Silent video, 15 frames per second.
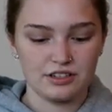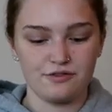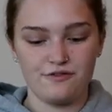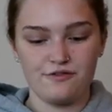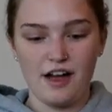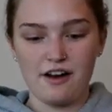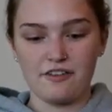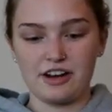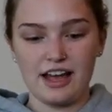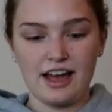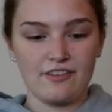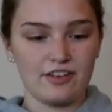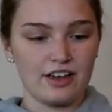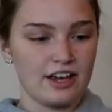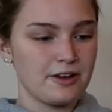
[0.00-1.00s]
It's very
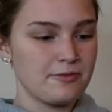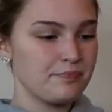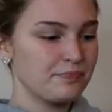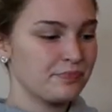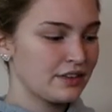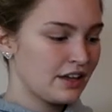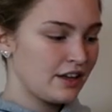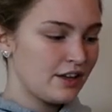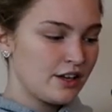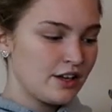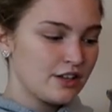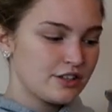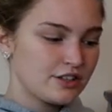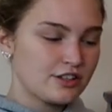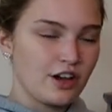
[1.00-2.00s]
heavy.
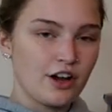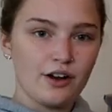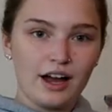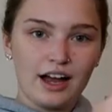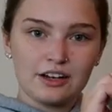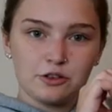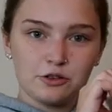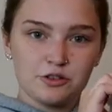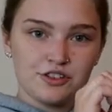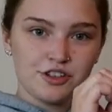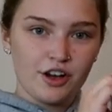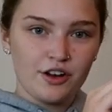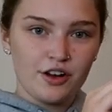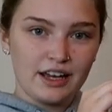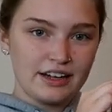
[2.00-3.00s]
So, and
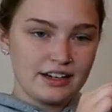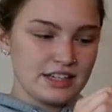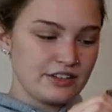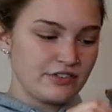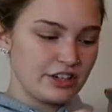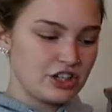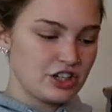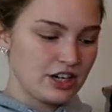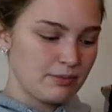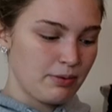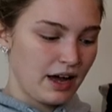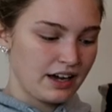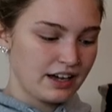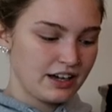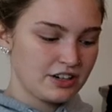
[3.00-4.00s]
also individually
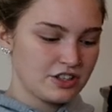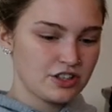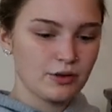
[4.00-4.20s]
packaged.